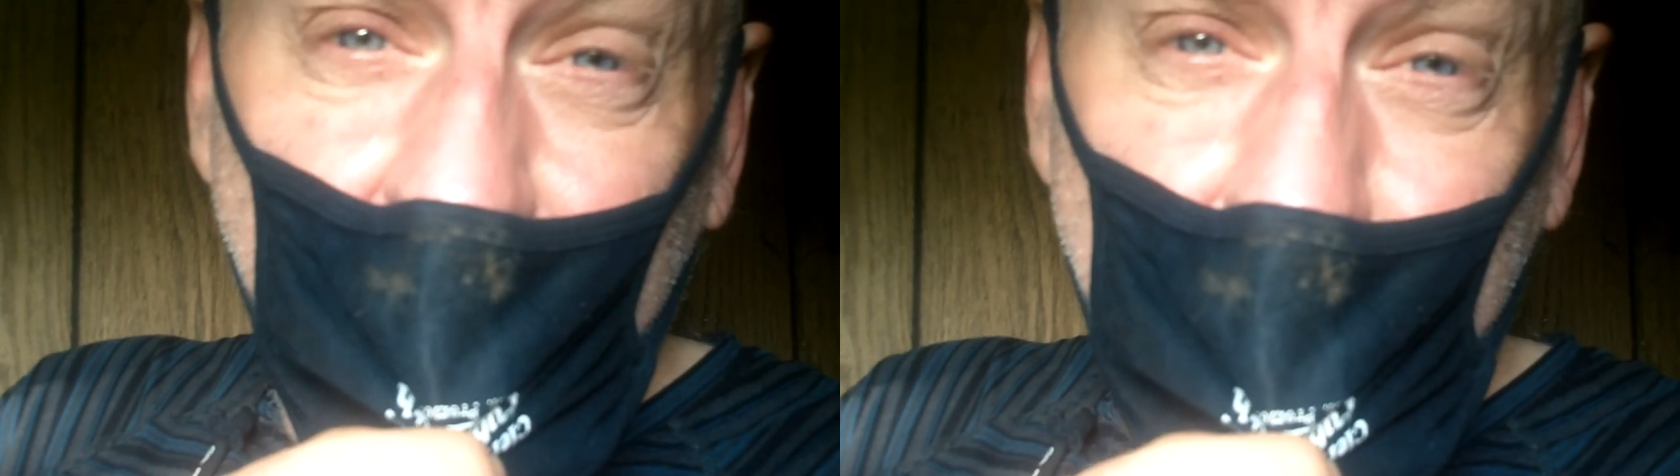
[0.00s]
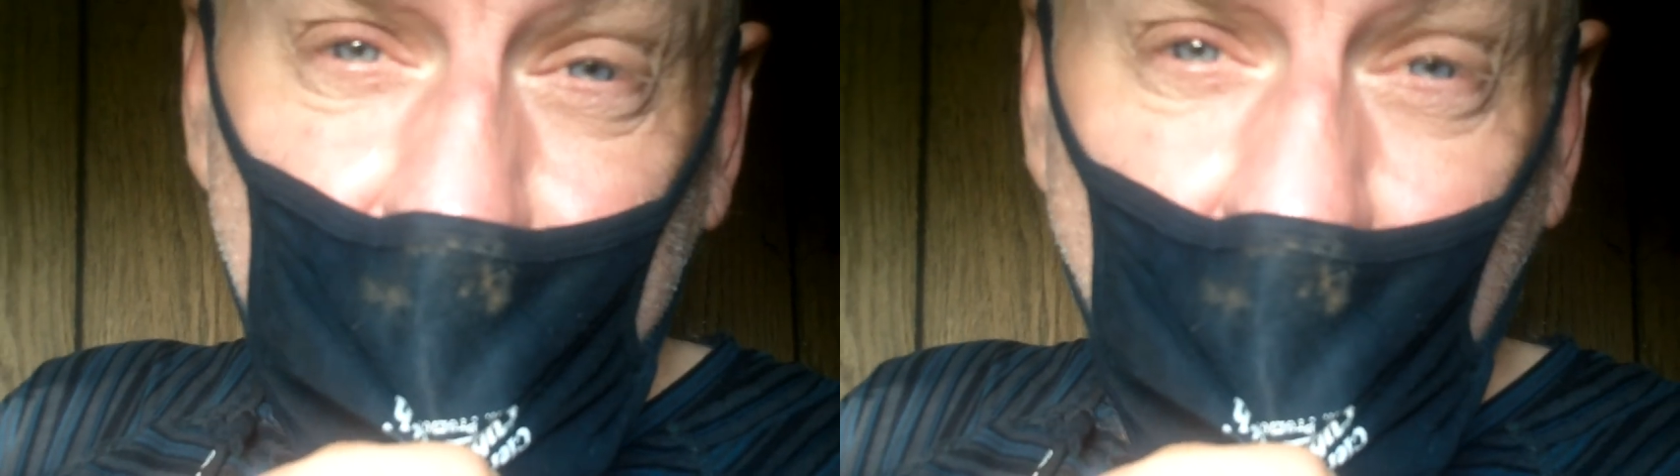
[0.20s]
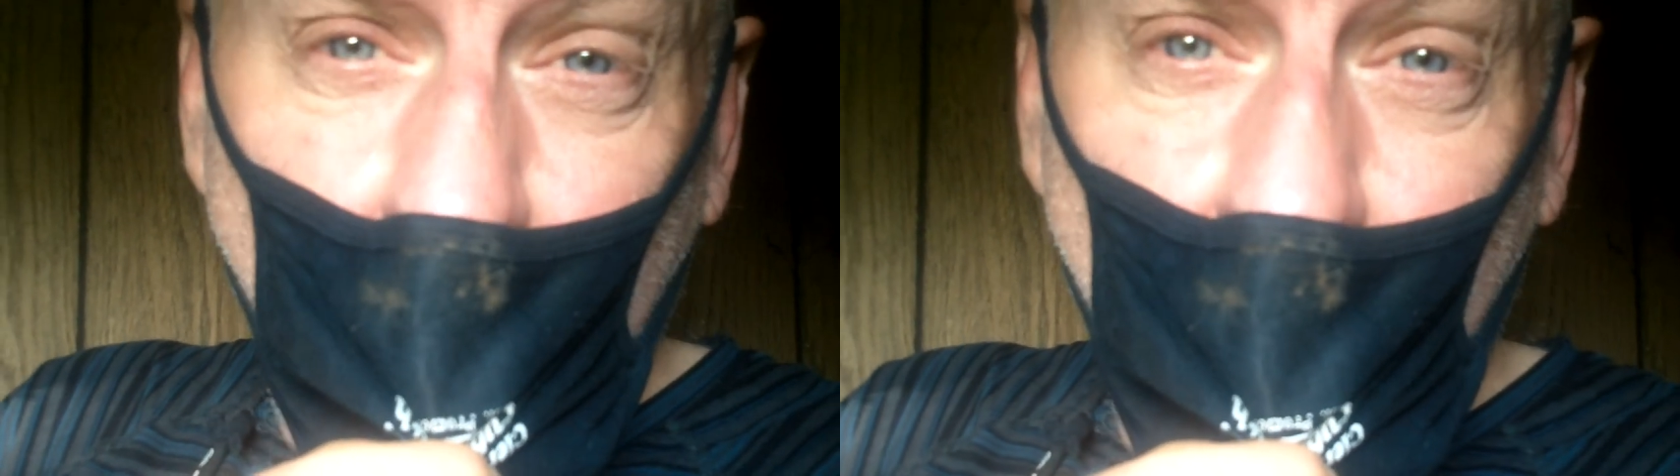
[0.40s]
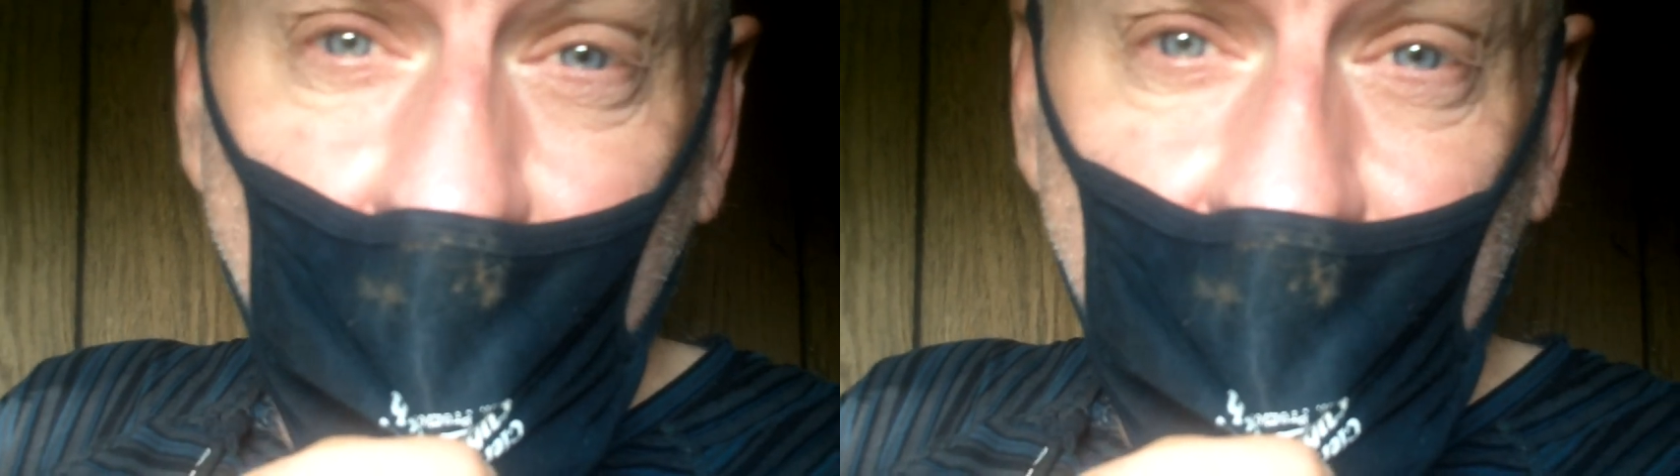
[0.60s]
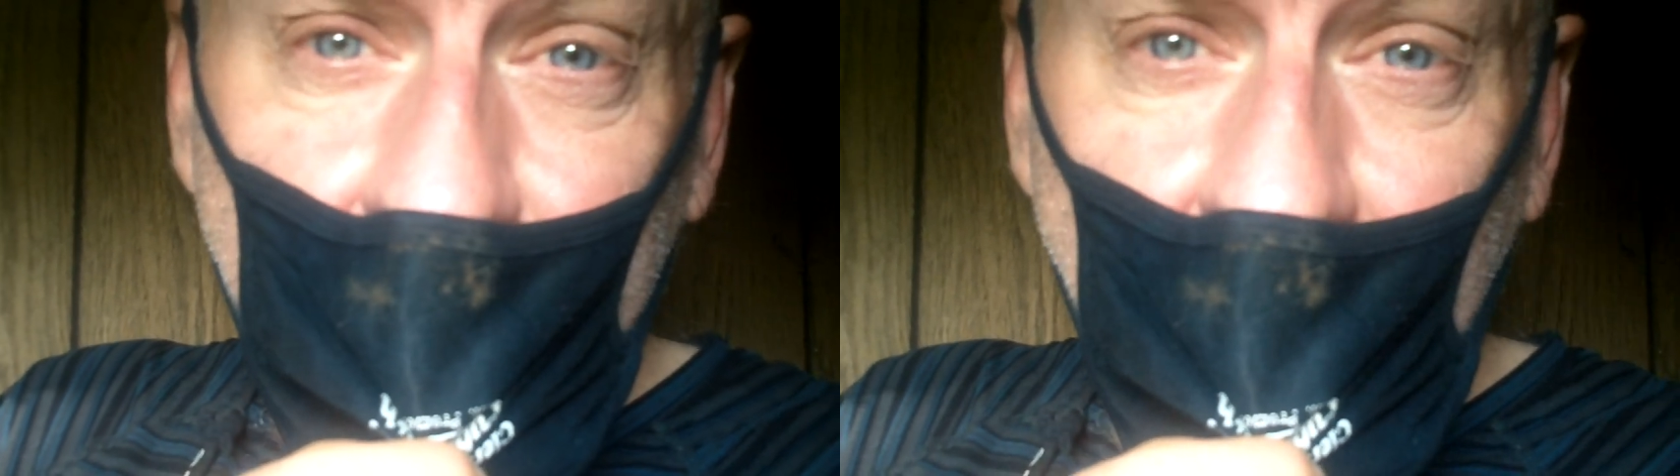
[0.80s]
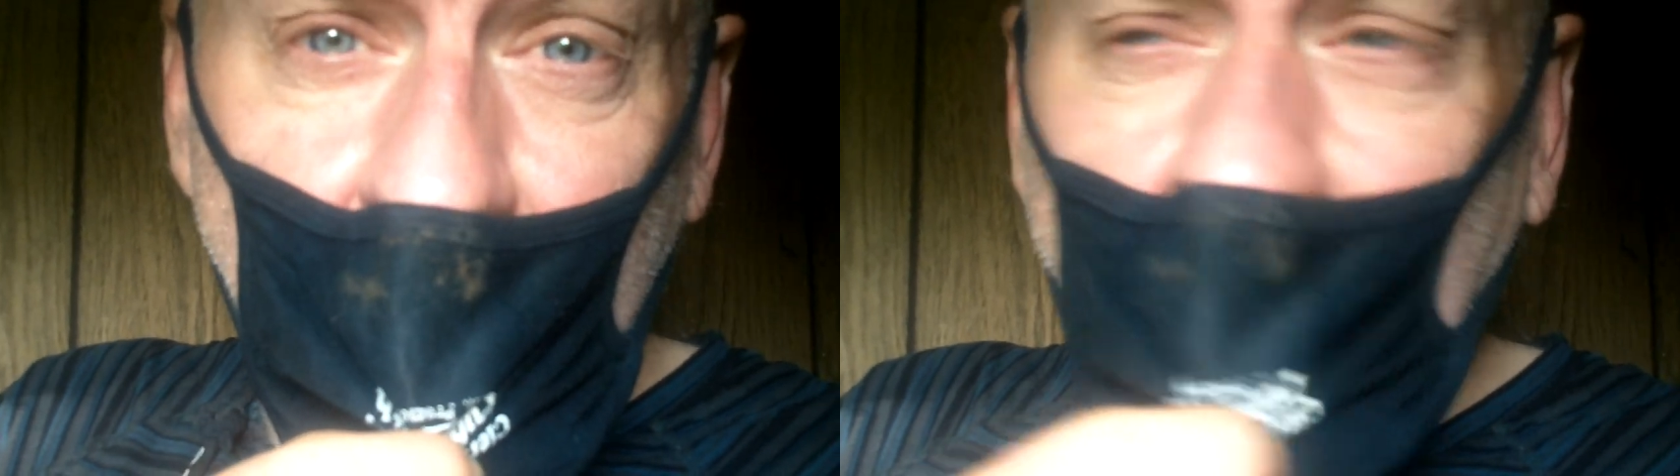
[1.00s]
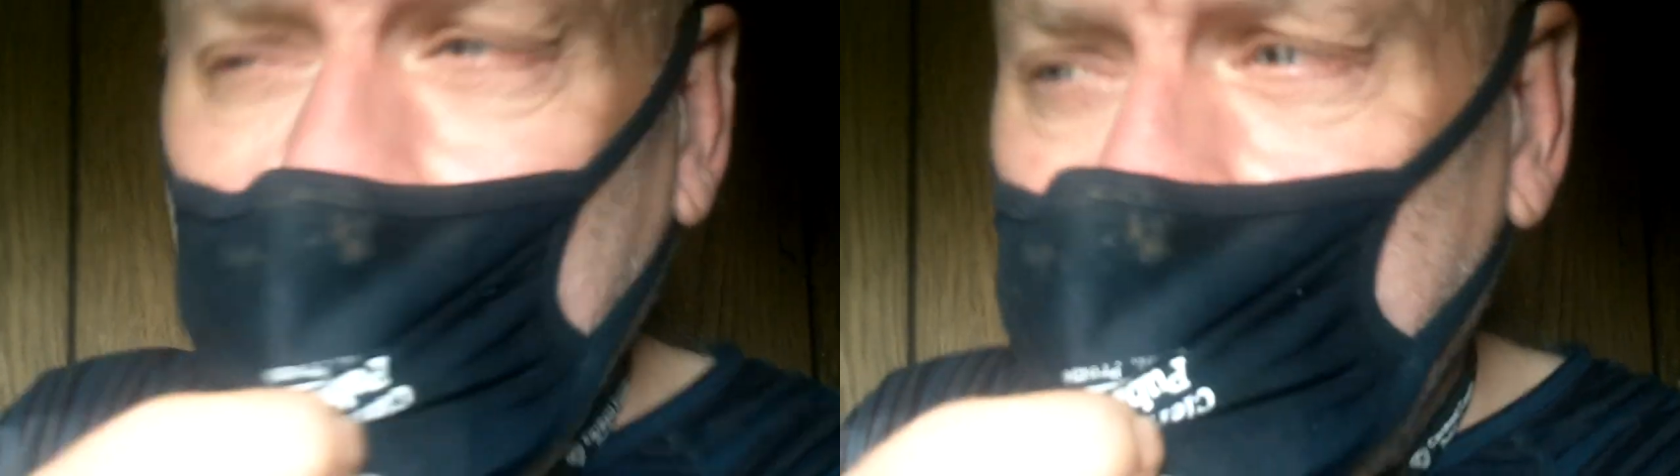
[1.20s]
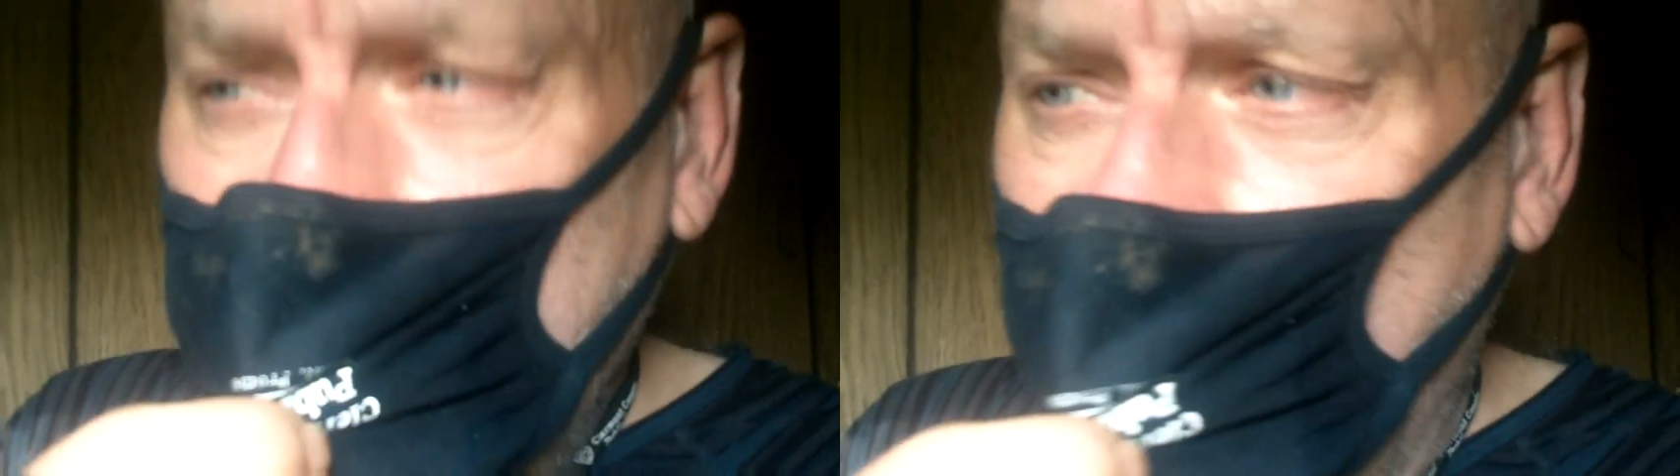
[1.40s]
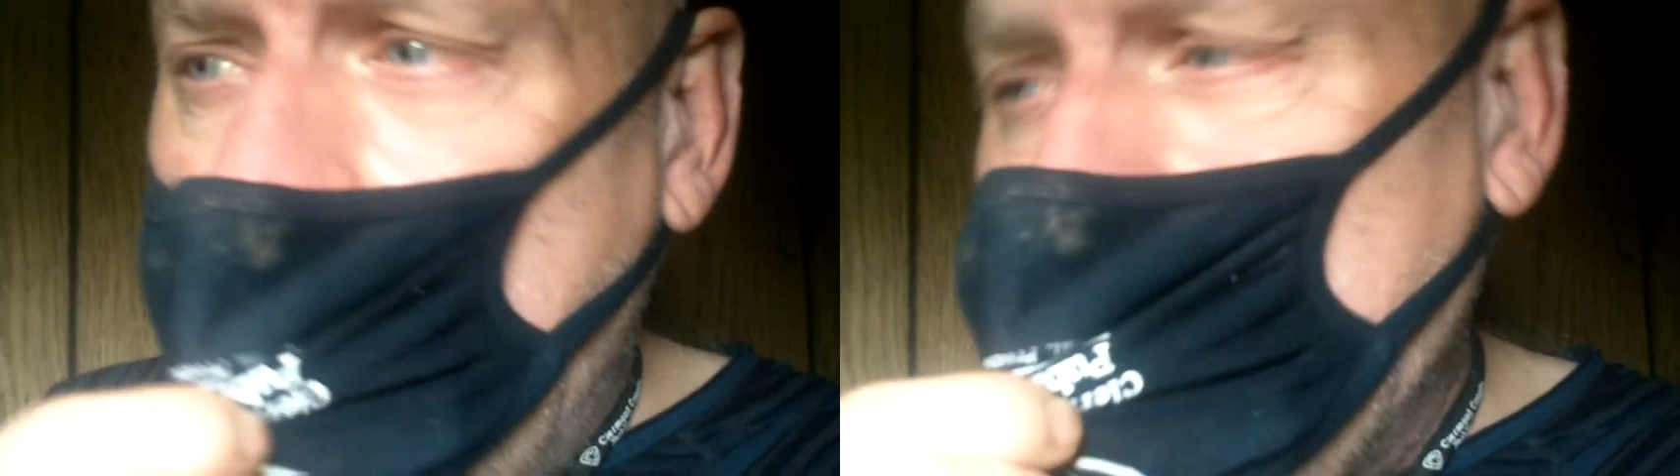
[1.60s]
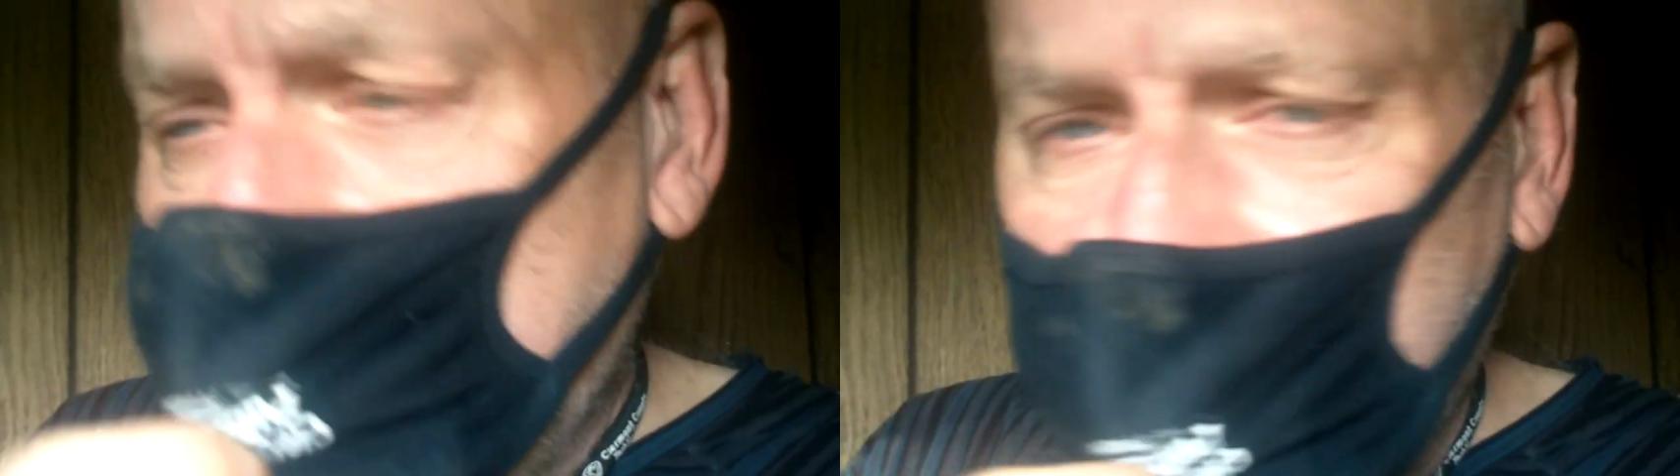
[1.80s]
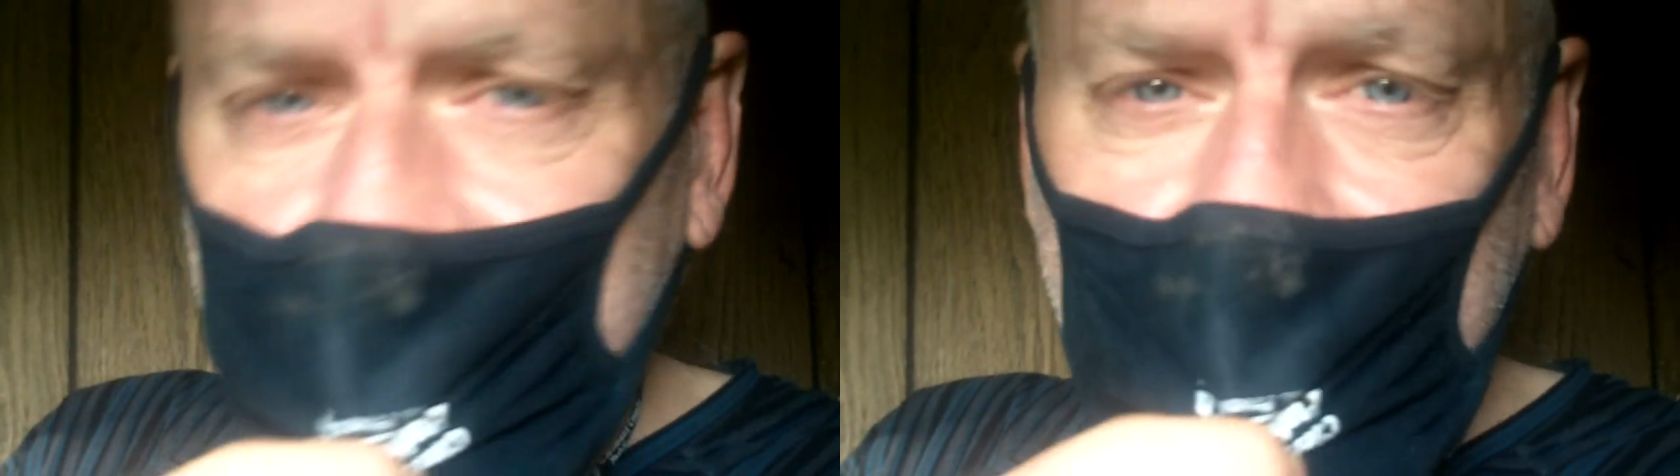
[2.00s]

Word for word: with the show and my mom and my